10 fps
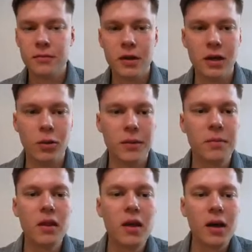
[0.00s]
Anyway,
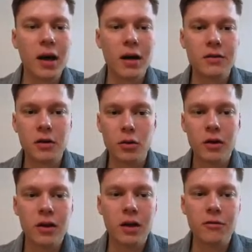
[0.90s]
so
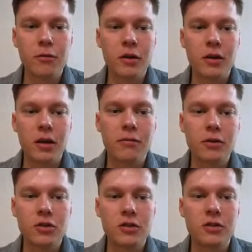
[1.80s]
if we
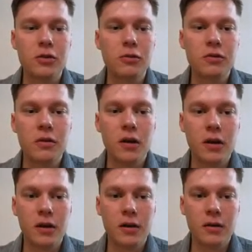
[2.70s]
just use
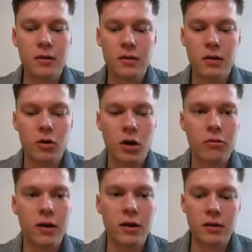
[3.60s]
the log
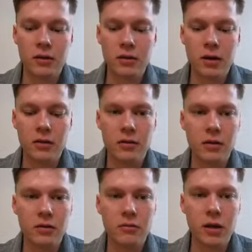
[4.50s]
crate as
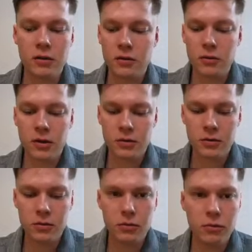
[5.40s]
is, right? So let's
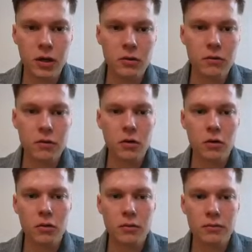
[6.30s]
do
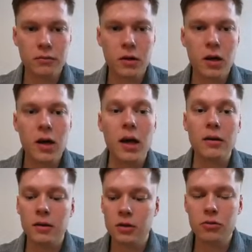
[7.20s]
info, and
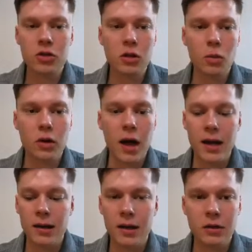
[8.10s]
usually what I
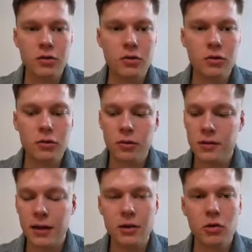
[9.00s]
like to do is
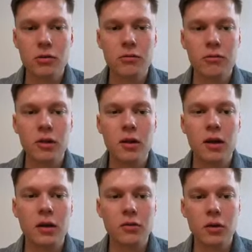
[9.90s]
I don't really
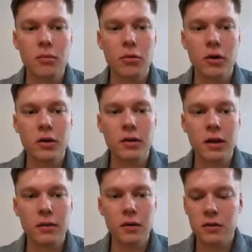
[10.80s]
like to import it
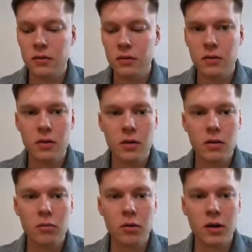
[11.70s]
like this,
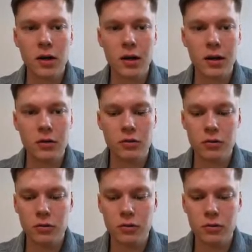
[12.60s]
but I like to
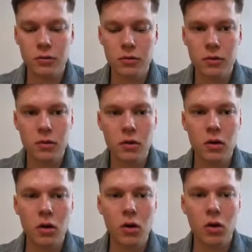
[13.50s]
do
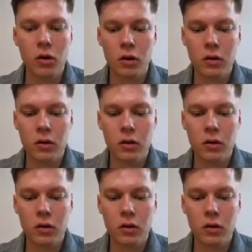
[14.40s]
log